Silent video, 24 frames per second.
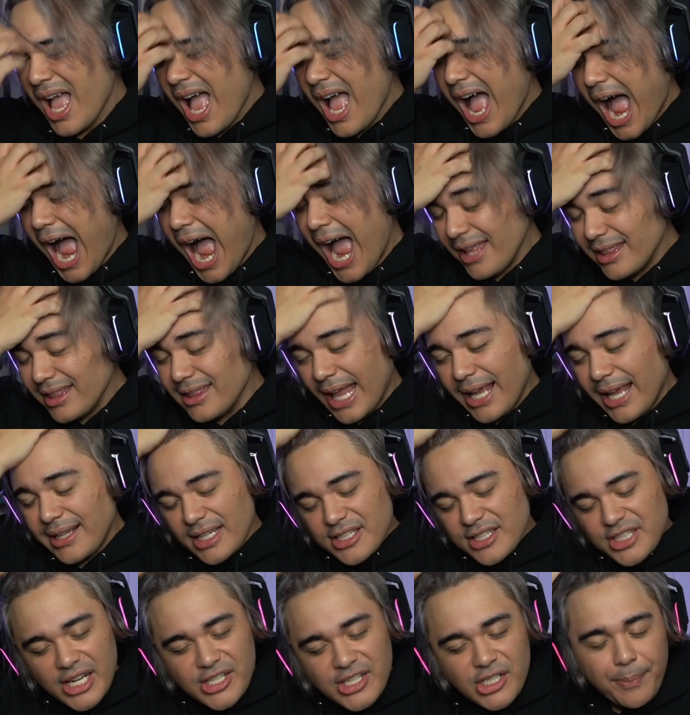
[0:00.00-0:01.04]
I like the
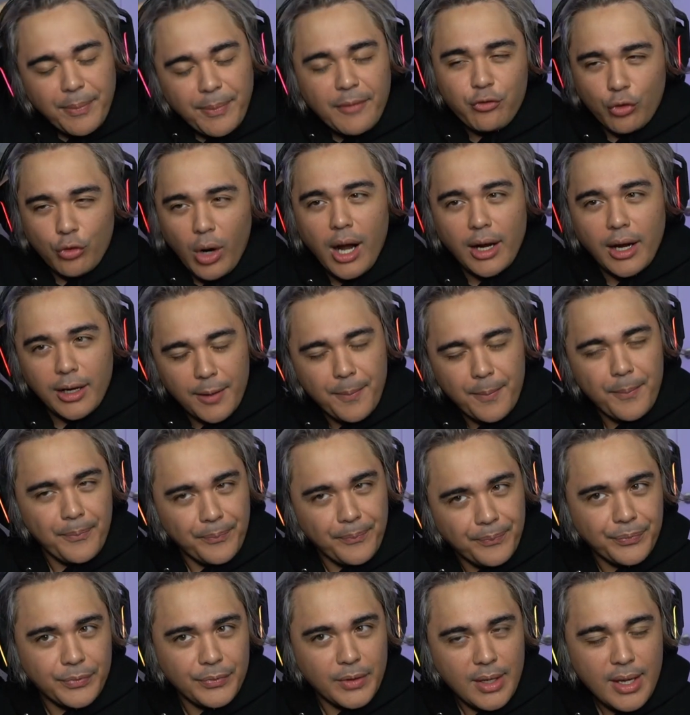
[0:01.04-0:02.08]
change up of rock,
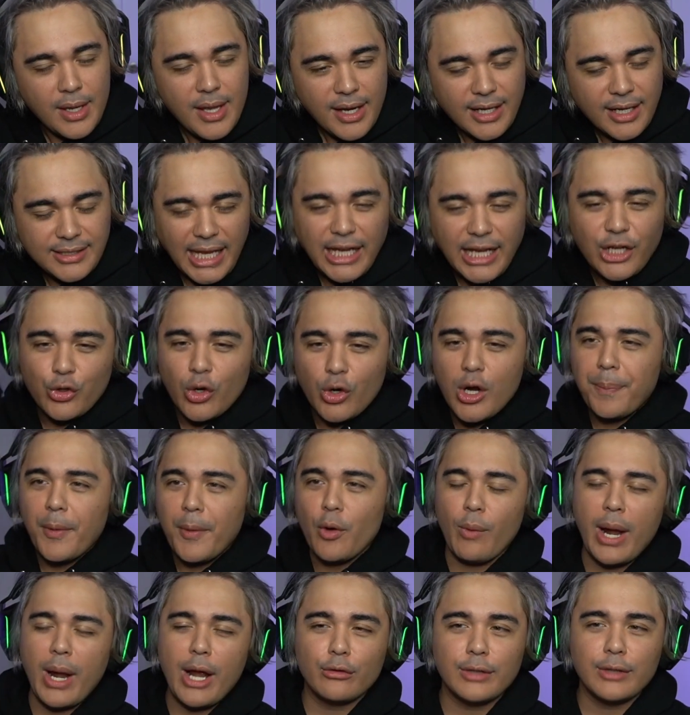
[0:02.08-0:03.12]
cause I grew up
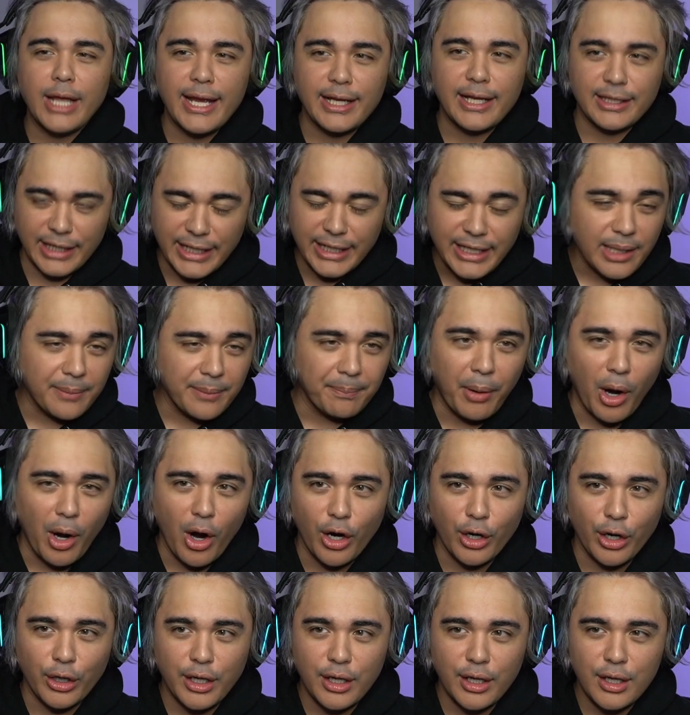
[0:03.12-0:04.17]
around like Linkin
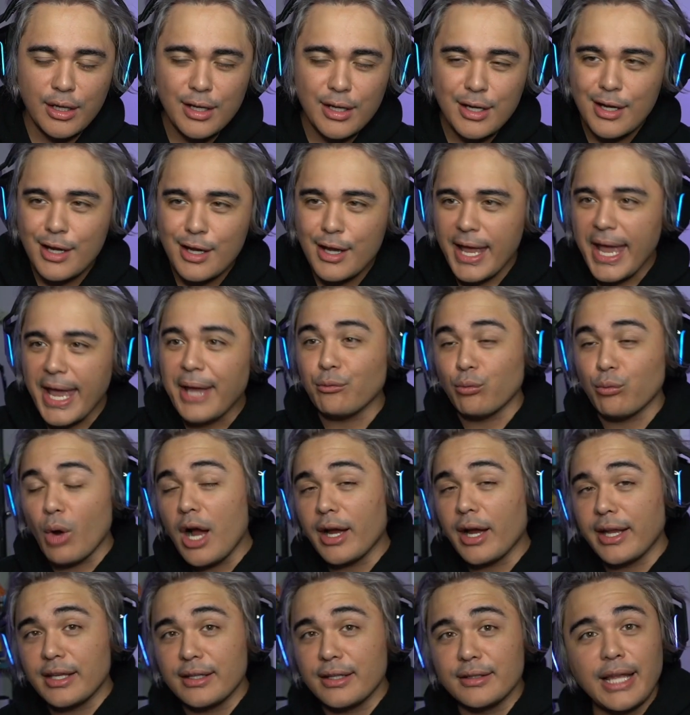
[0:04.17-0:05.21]
Park and
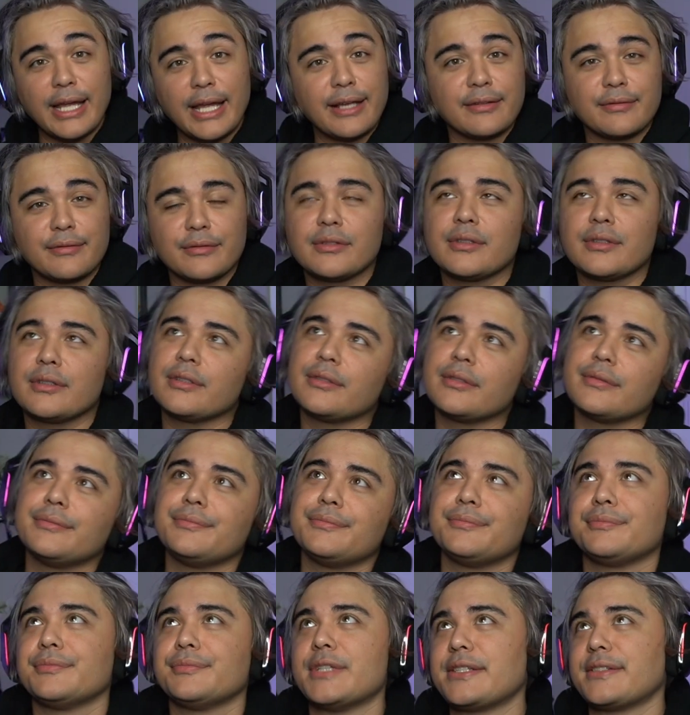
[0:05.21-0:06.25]
rock, like
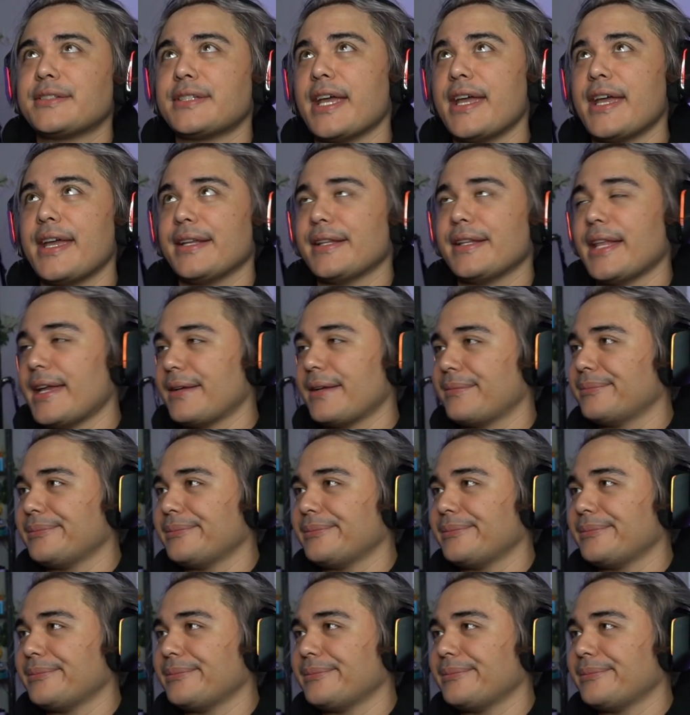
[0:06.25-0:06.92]
let's say like